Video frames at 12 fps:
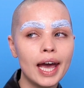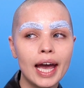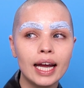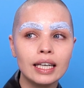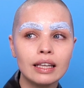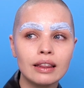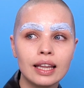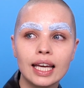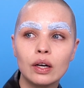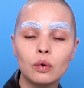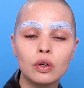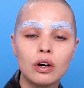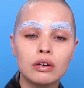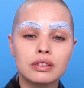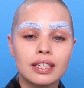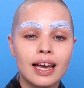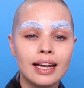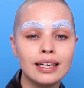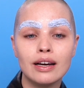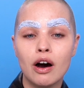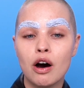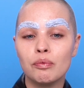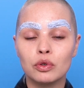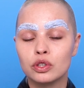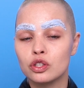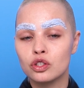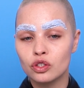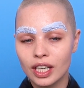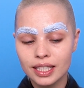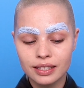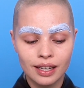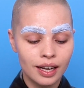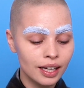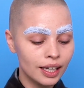anything or causing any harm or distress.